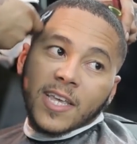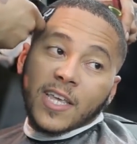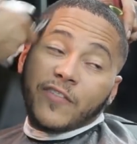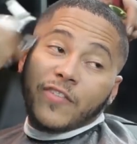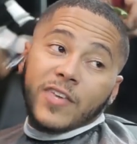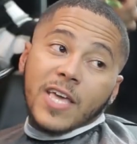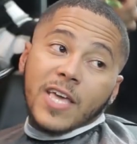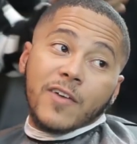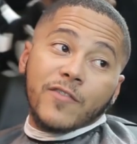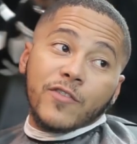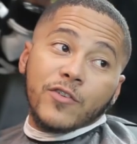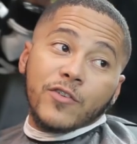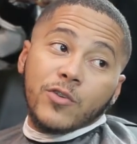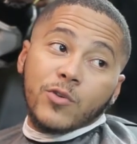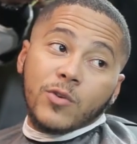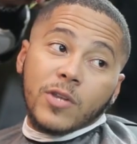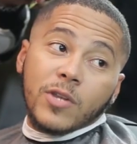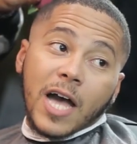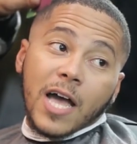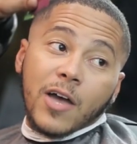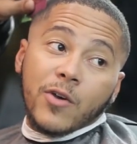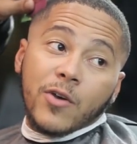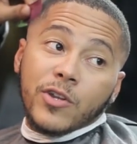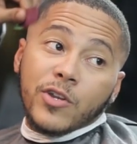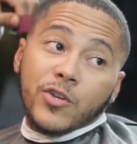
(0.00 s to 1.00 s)
If he ever knew
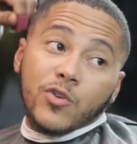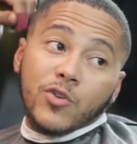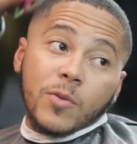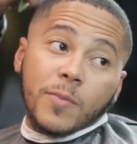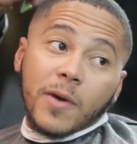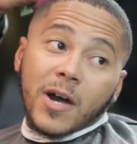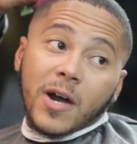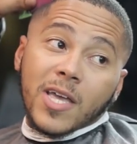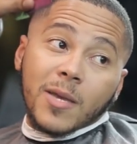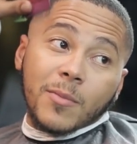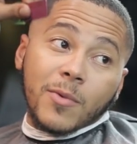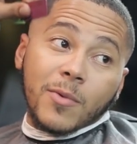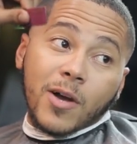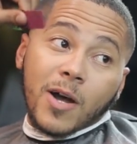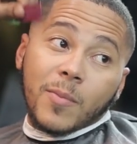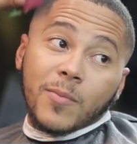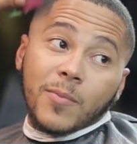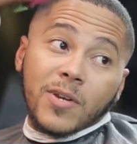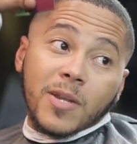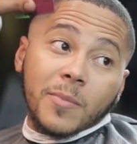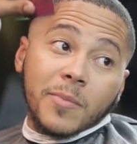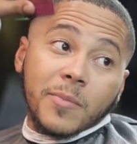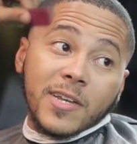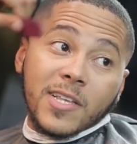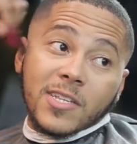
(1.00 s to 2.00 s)
that I only knew about him a
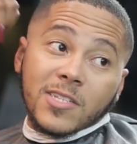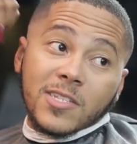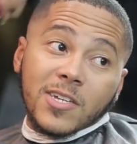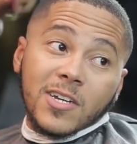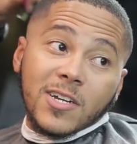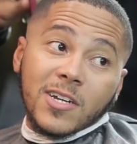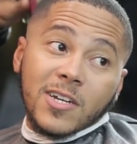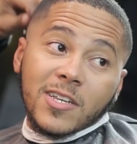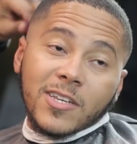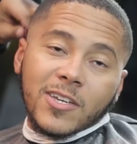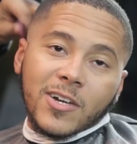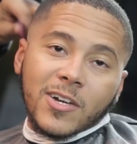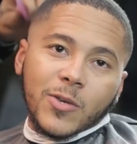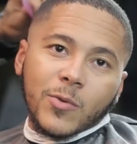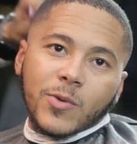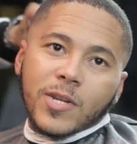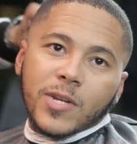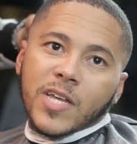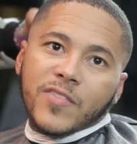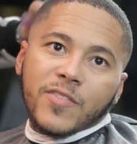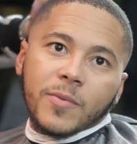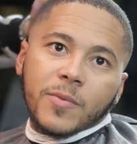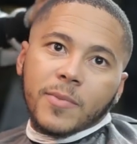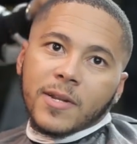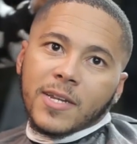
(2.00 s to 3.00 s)
couple of minutes earlier, he
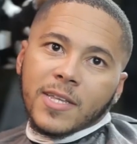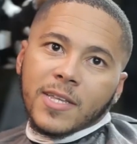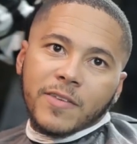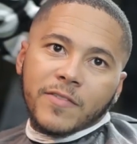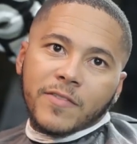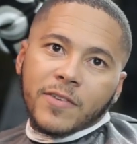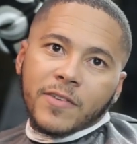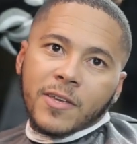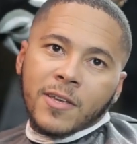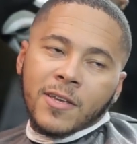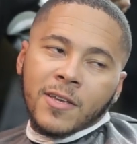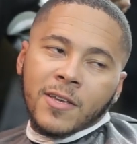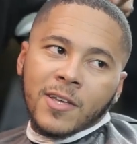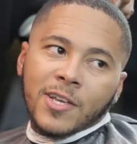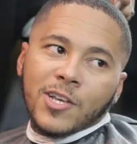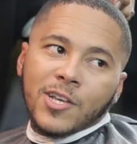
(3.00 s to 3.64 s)
would never believe it.